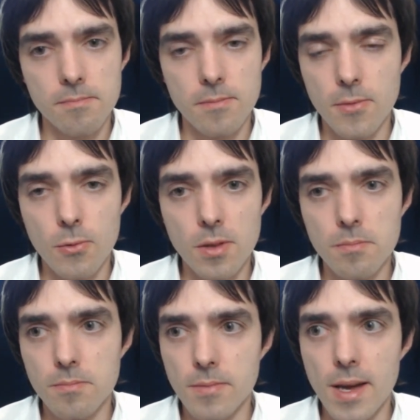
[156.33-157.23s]

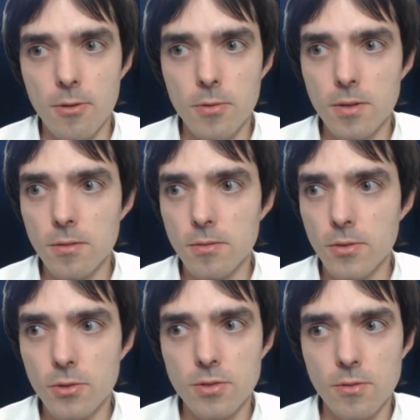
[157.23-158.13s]

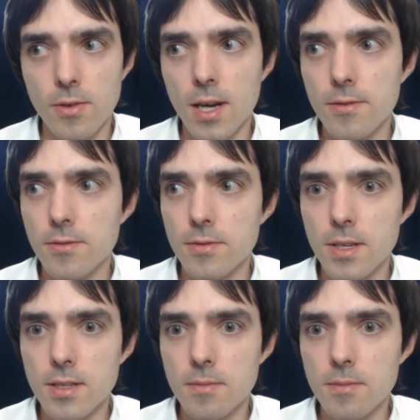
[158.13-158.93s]
not survive this,